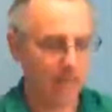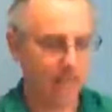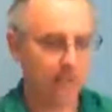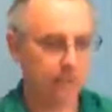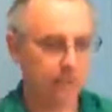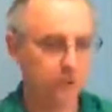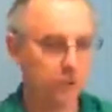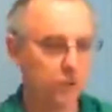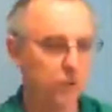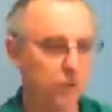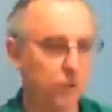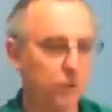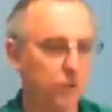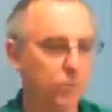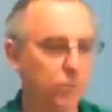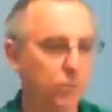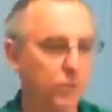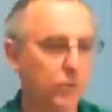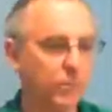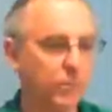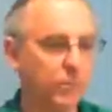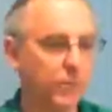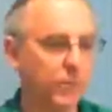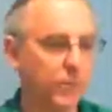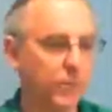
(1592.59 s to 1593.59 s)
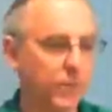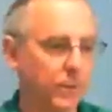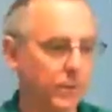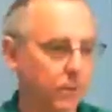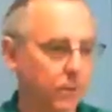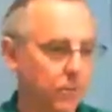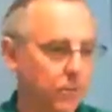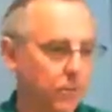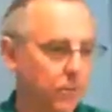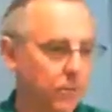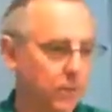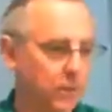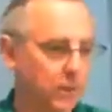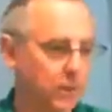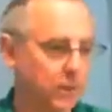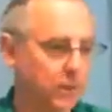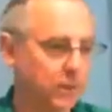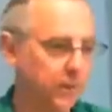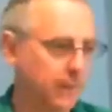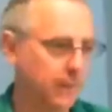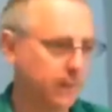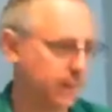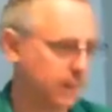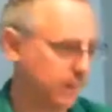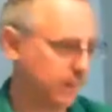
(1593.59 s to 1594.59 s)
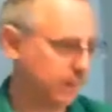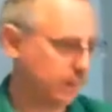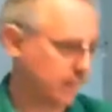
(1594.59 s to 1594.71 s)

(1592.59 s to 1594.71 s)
just going to rub it on the wool here,